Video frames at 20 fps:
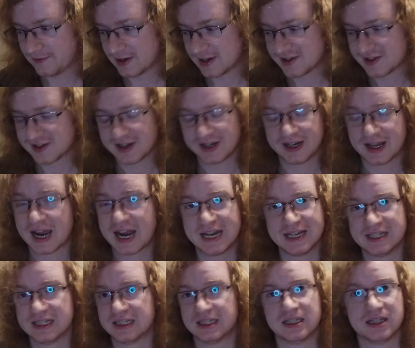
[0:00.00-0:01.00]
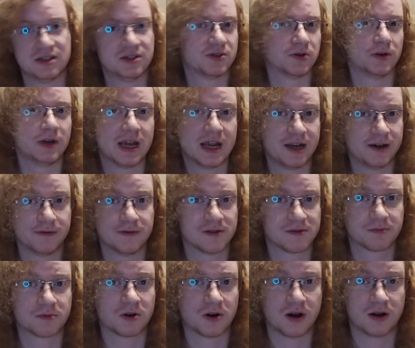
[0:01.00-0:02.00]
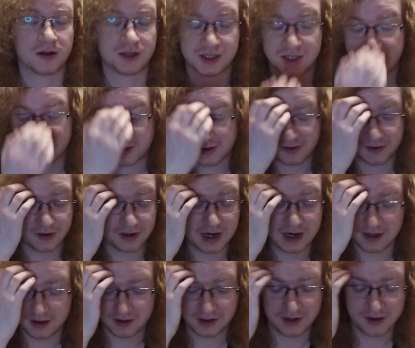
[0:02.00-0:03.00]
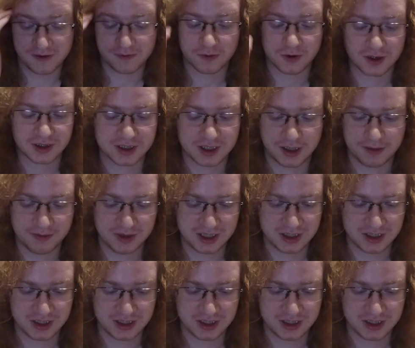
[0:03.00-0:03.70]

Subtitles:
I said I didn't enjoy any of his projects or anything he's worked on,